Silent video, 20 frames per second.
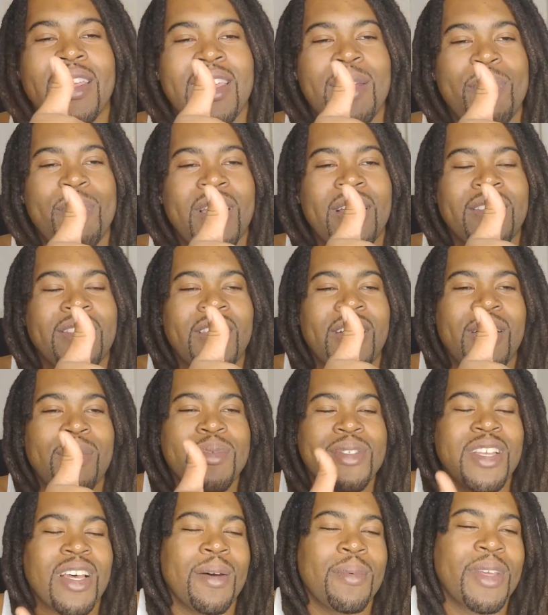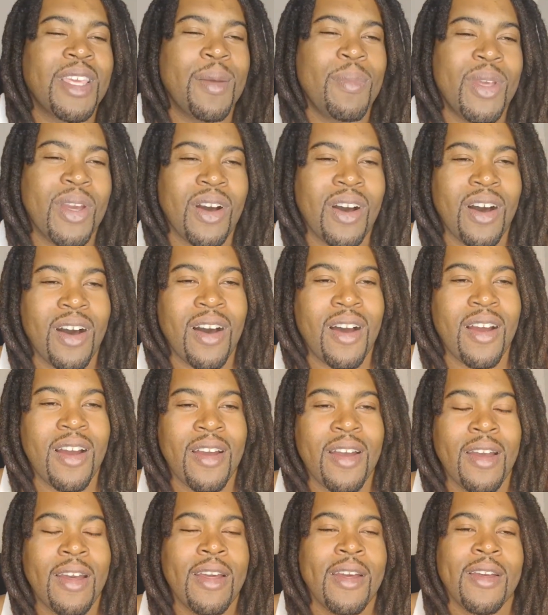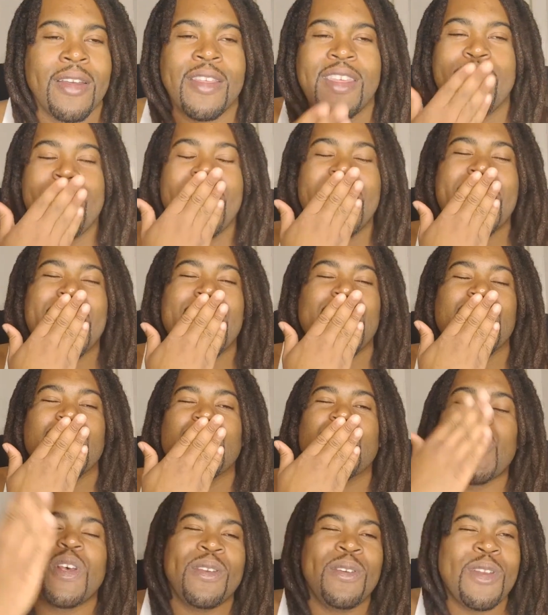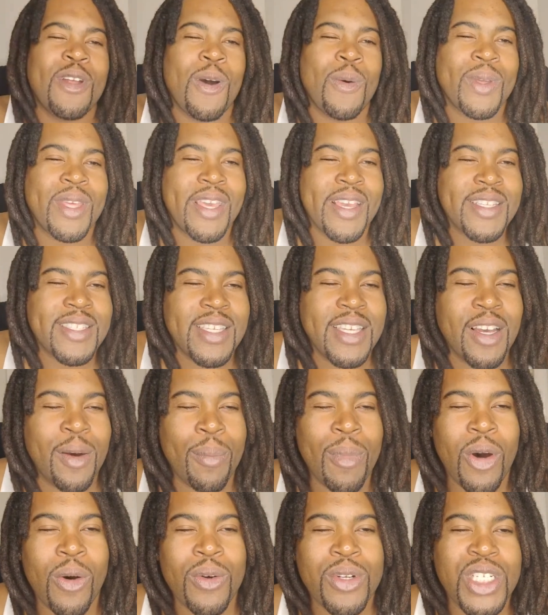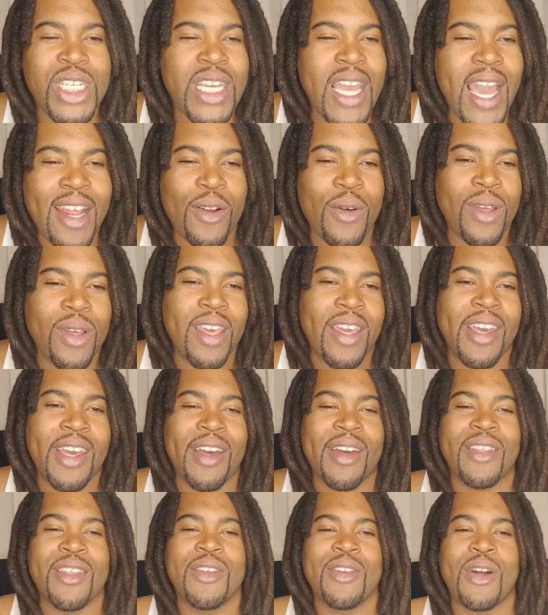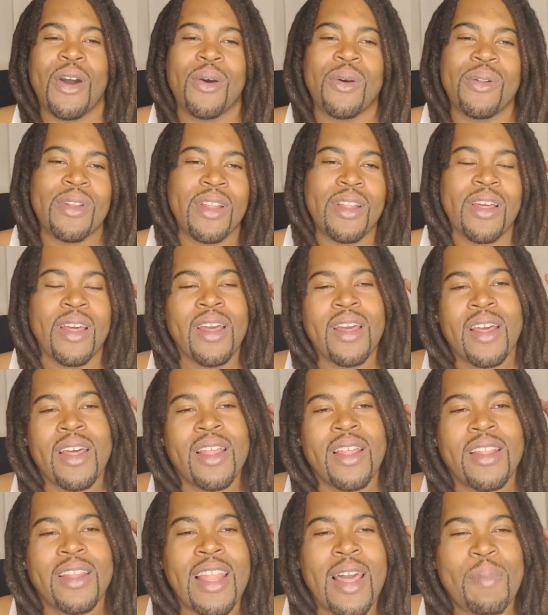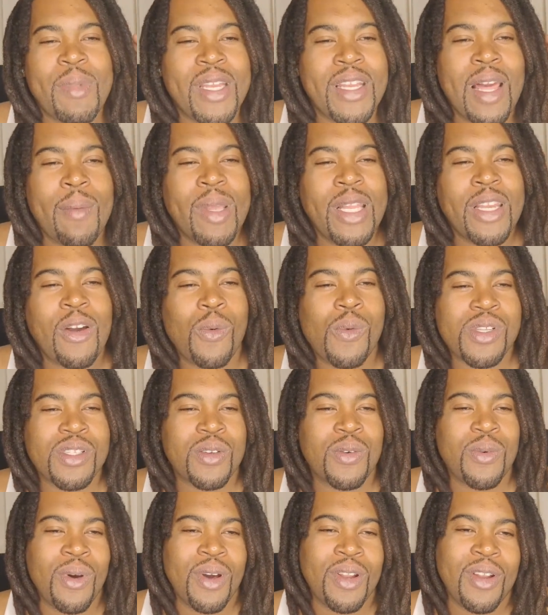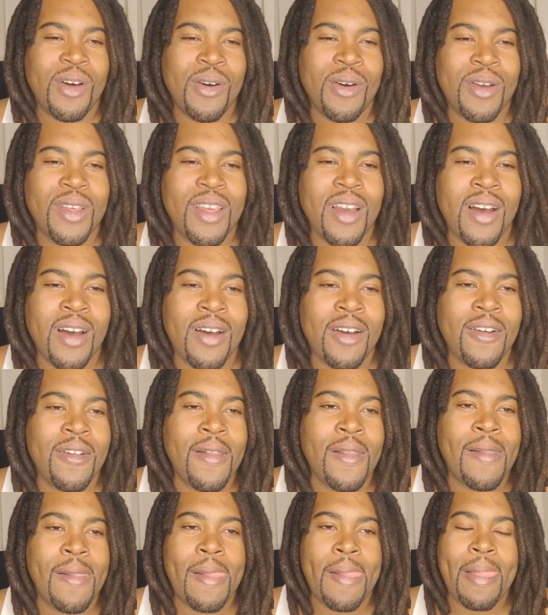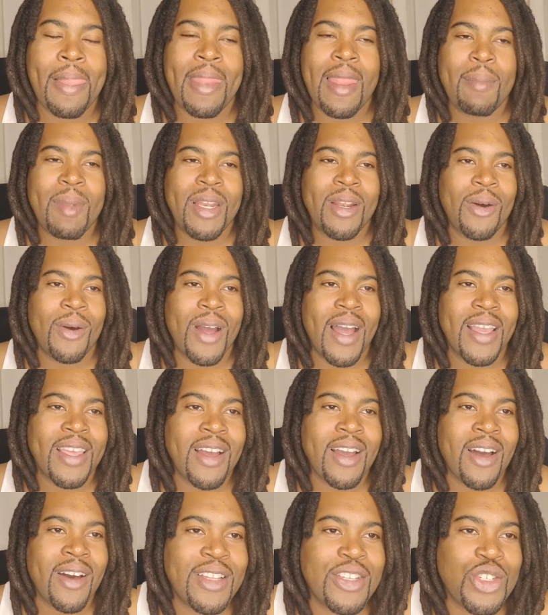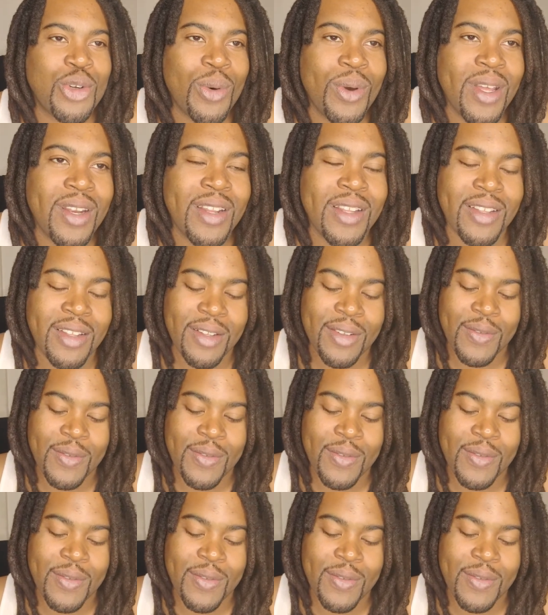Give me a thumbs up. Give me a heart. Give me a kissy emoji. I don't care. Let me know what's going on, y'all. Let me know how y'all enjoying it.